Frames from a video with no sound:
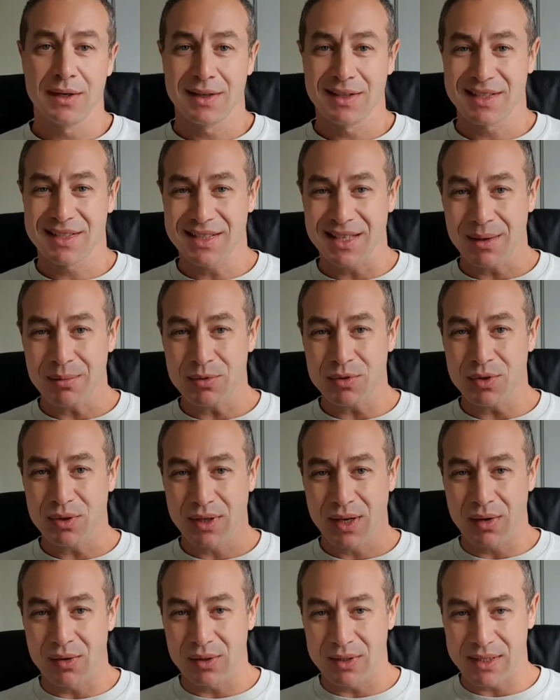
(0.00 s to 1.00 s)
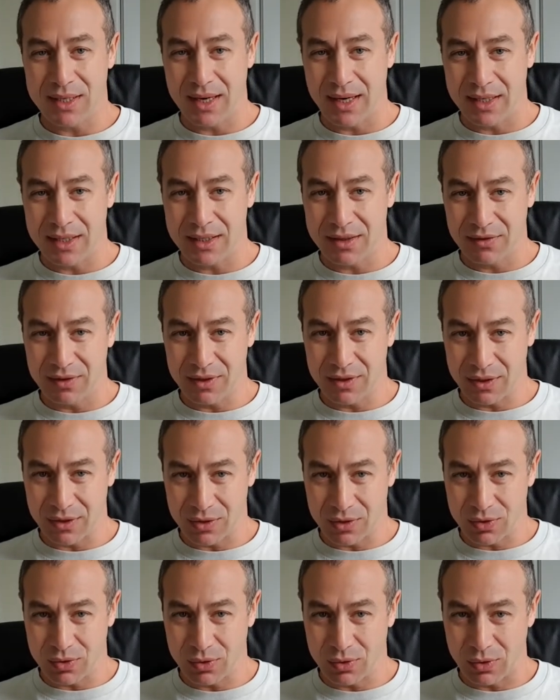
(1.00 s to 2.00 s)
Samsung Galaxy
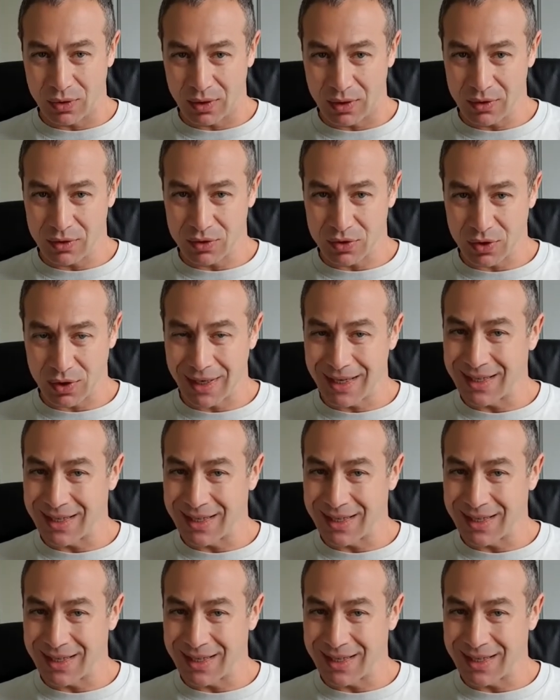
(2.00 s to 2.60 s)
S22 Ultra